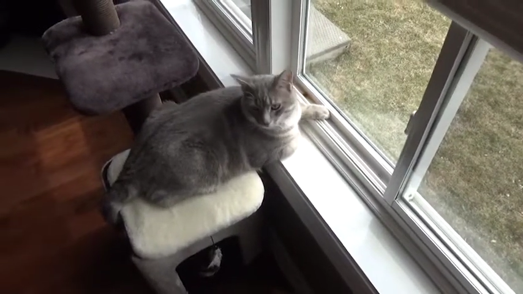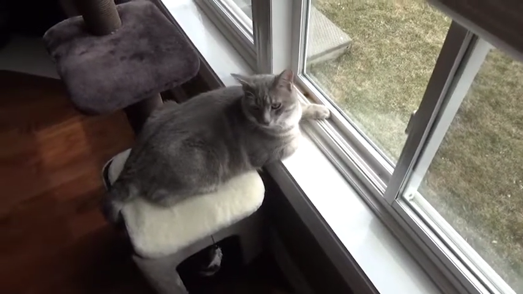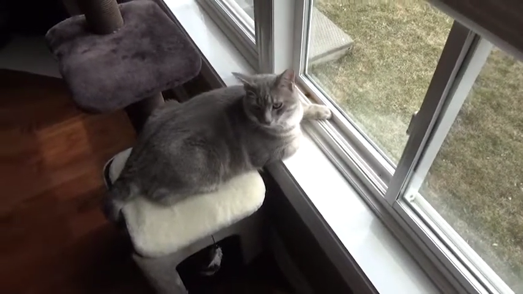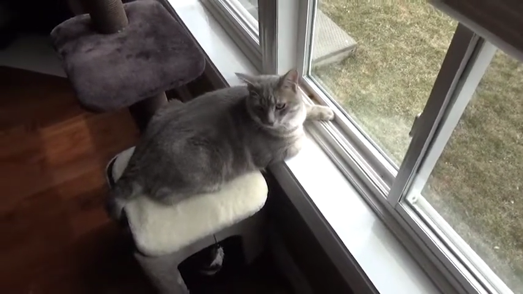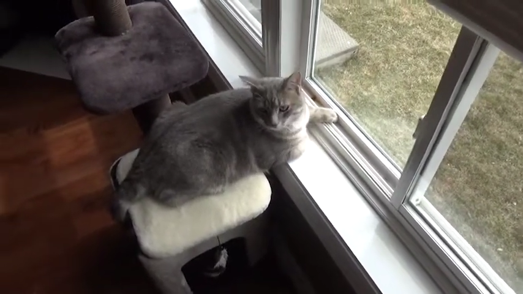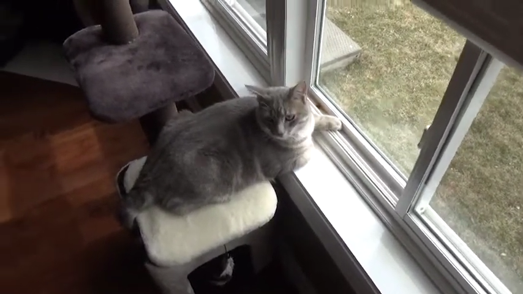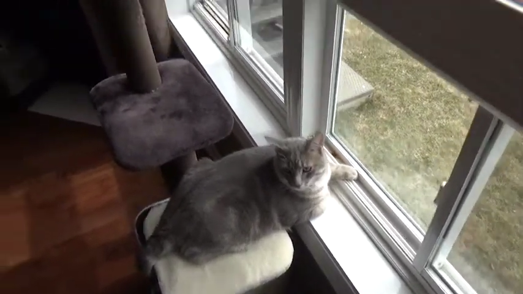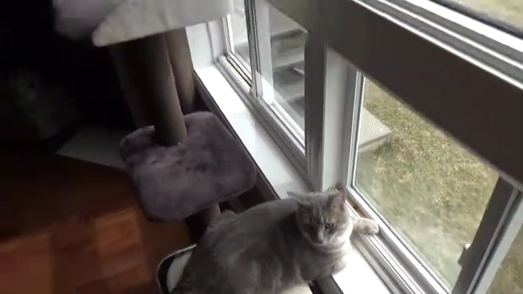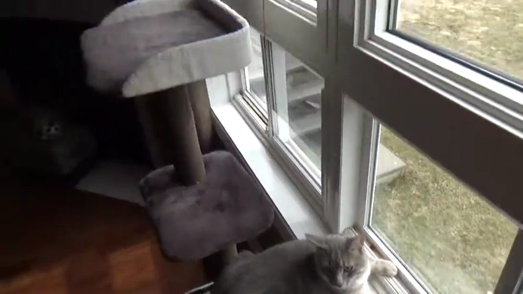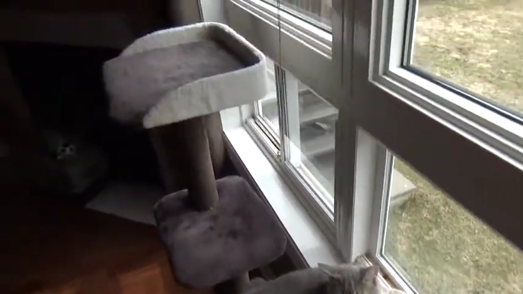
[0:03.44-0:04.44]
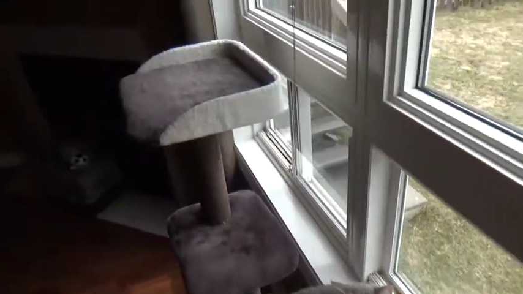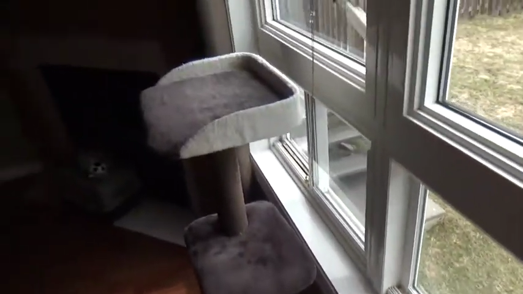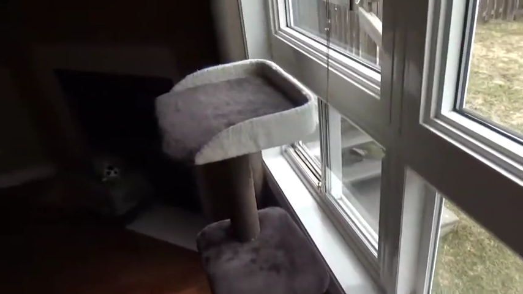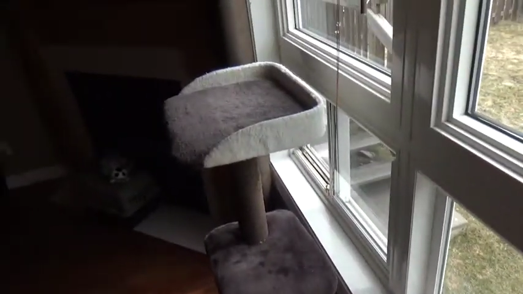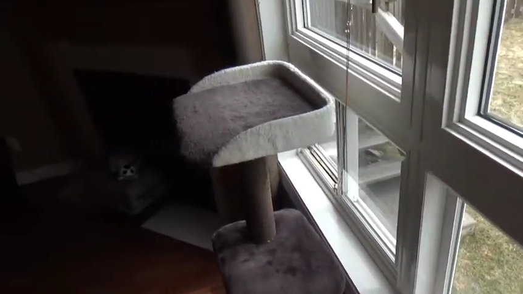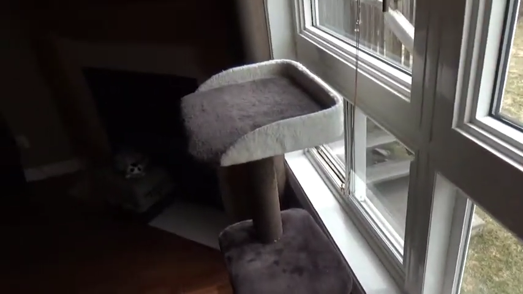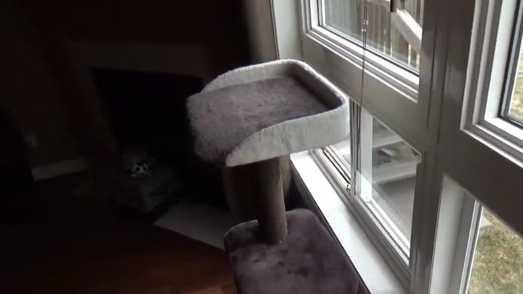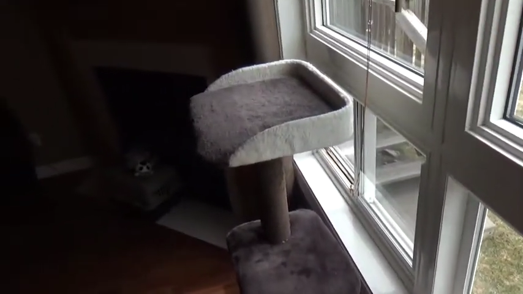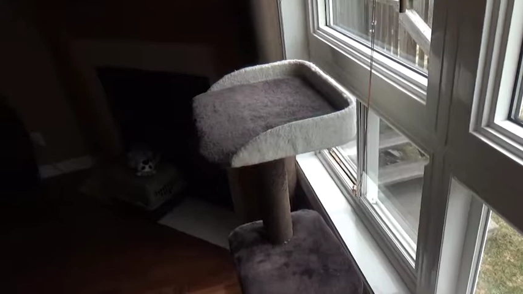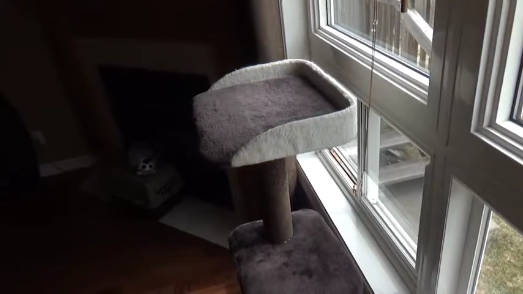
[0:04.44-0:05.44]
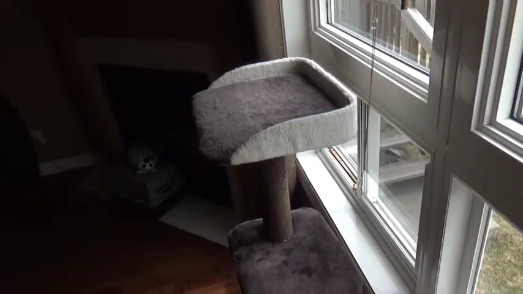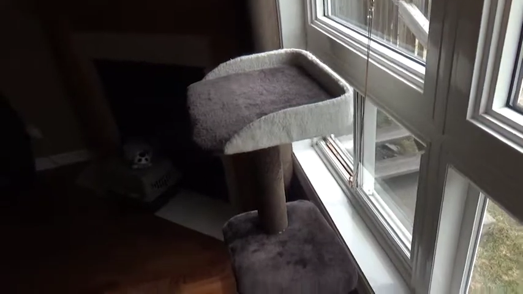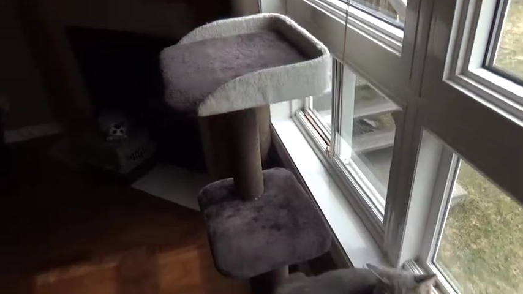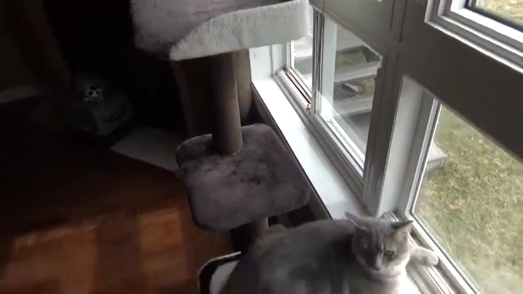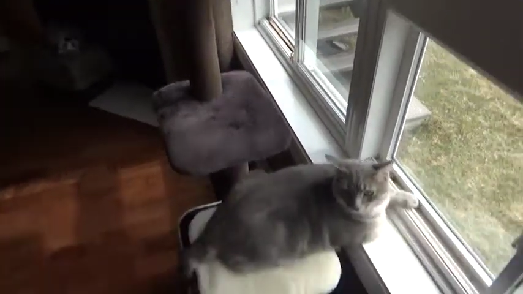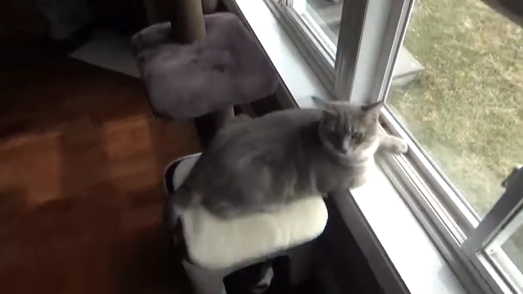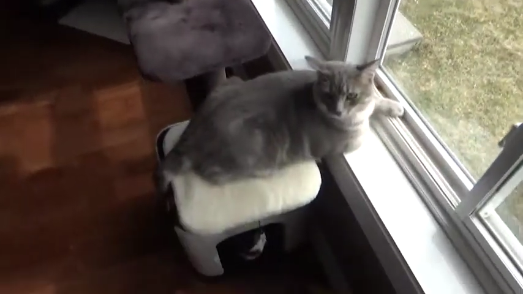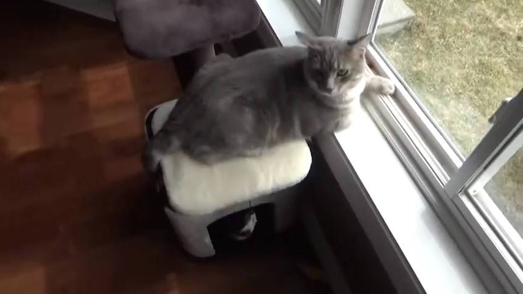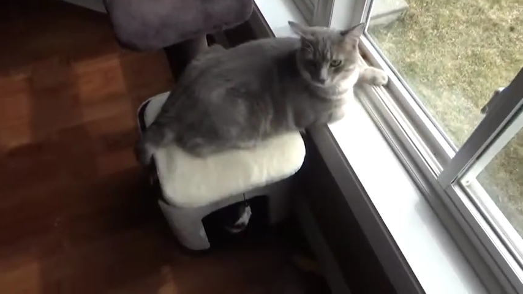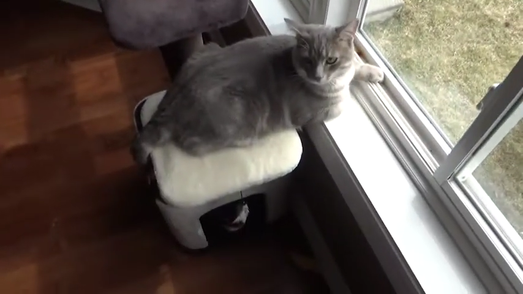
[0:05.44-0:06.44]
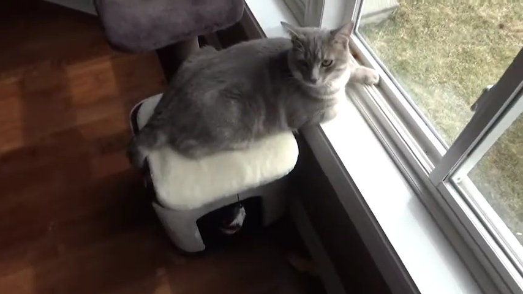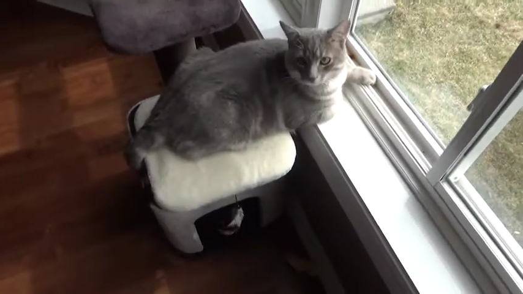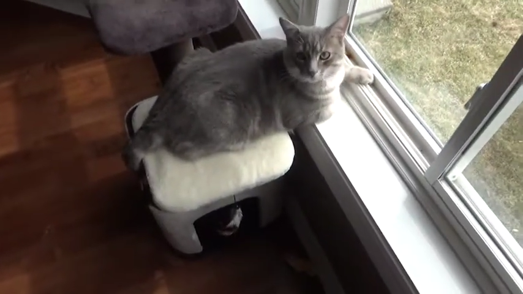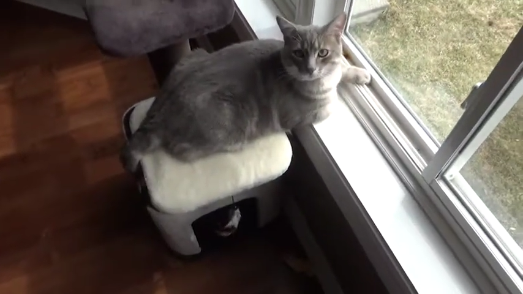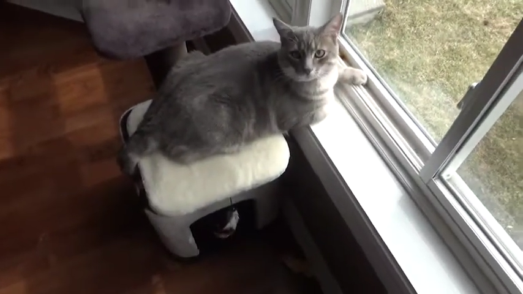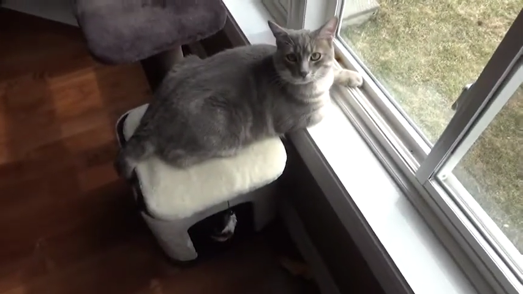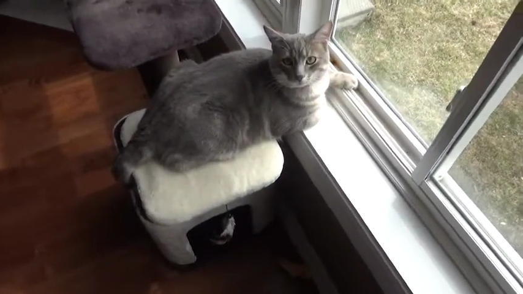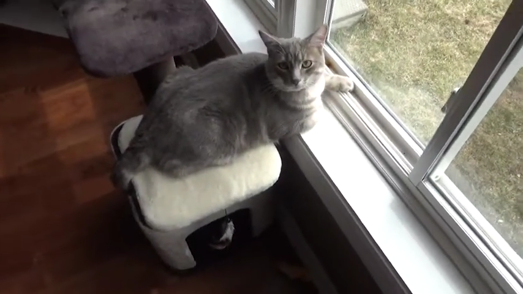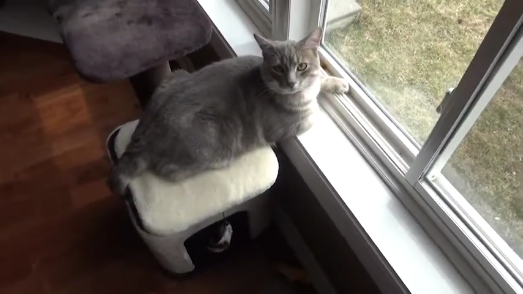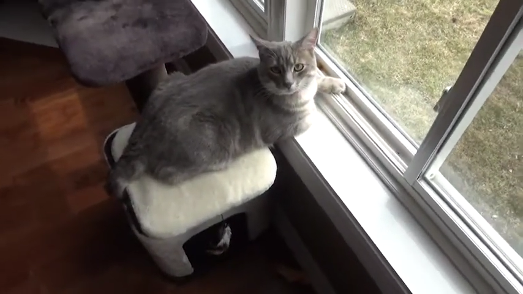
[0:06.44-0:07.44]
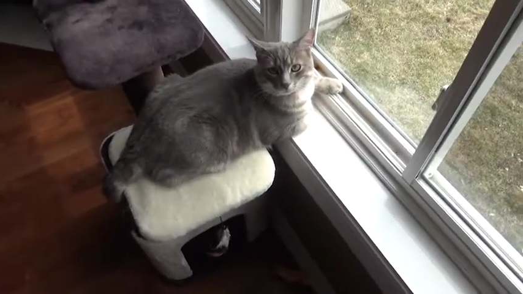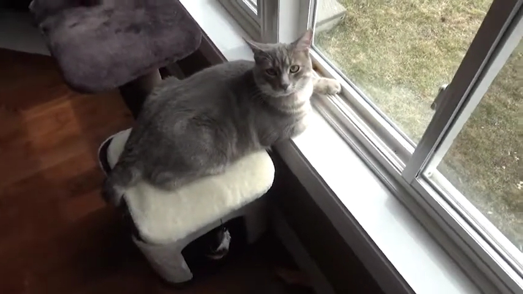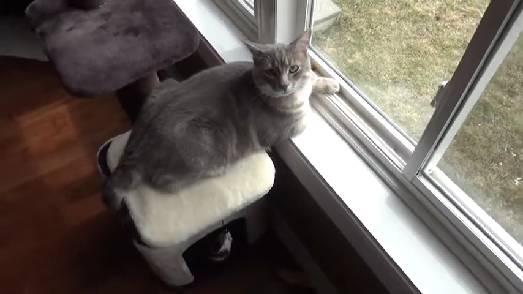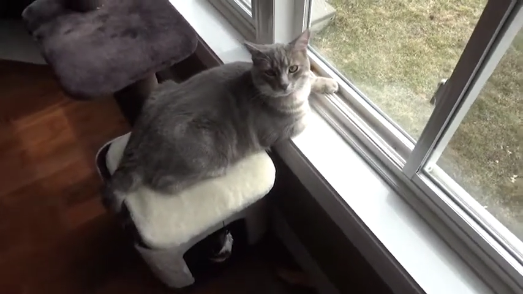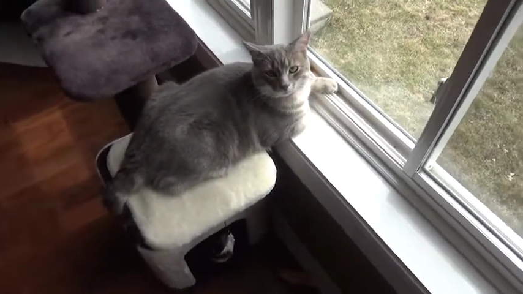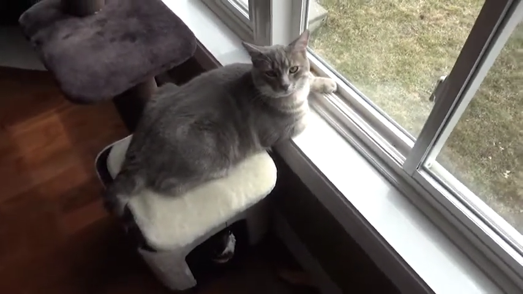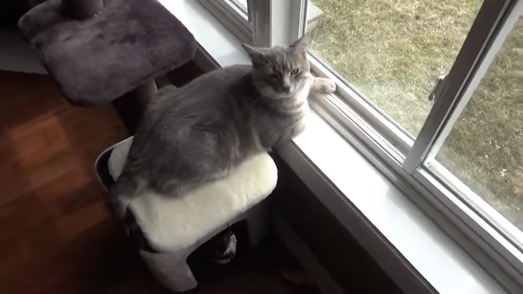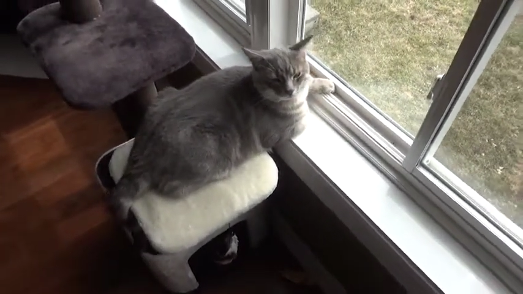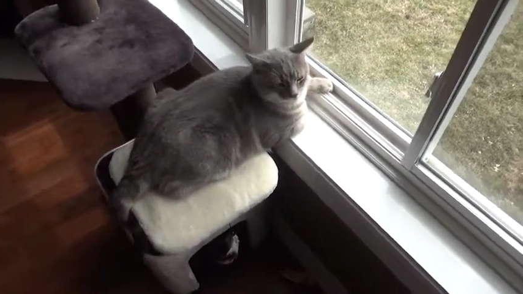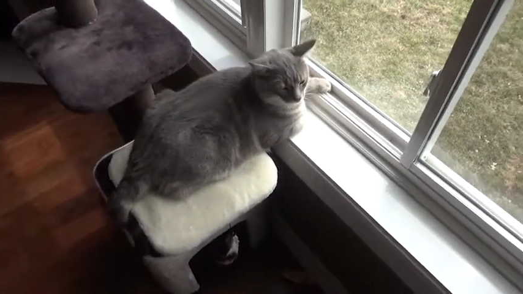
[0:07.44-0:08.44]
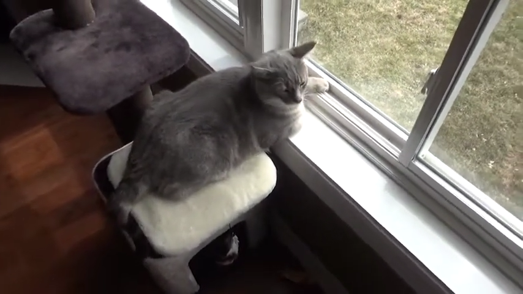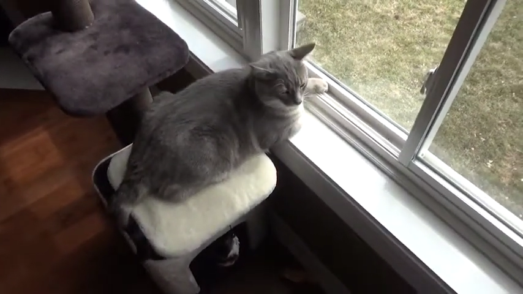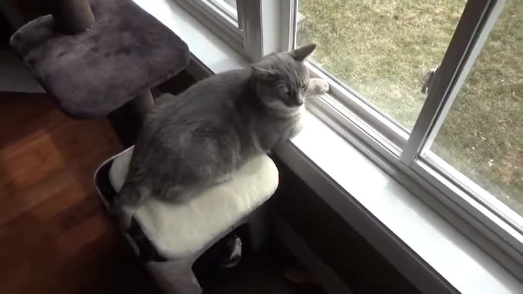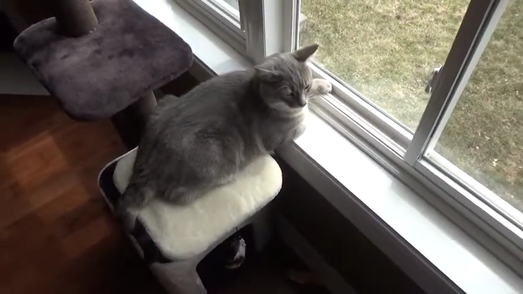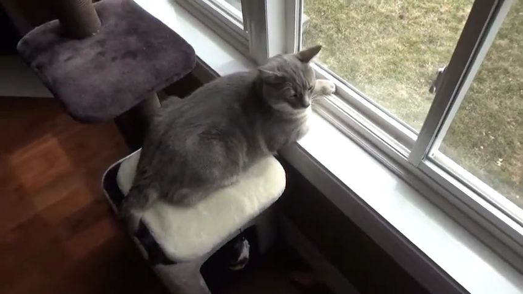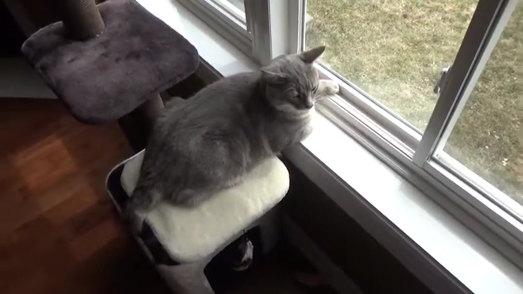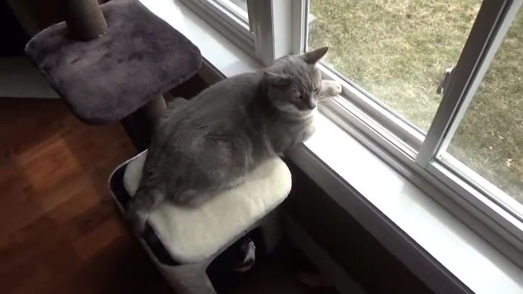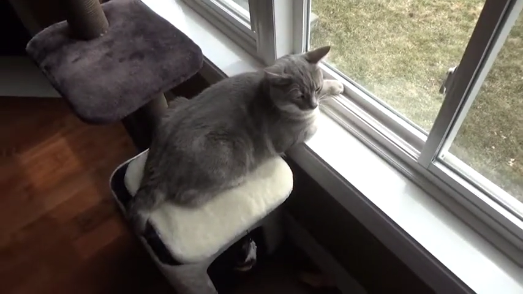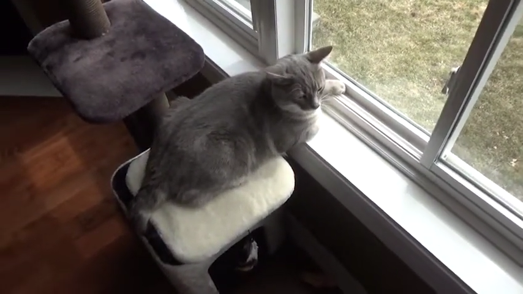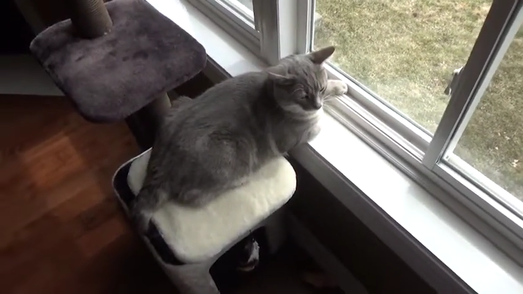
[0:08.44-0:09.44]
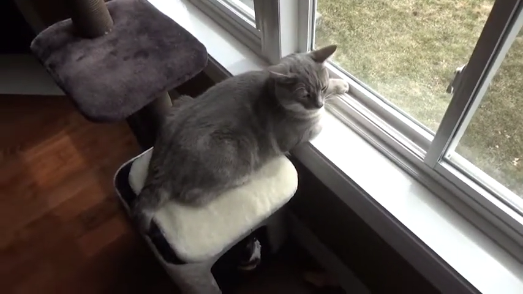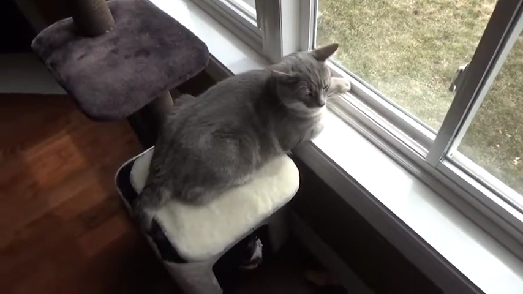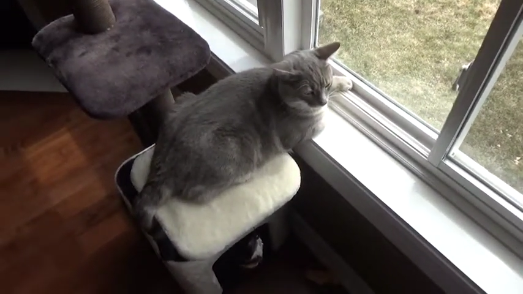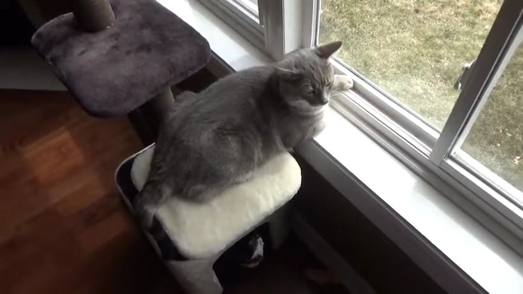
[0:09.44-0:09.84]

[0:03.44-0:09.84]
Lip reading: No face is visible, so there are no lips to read.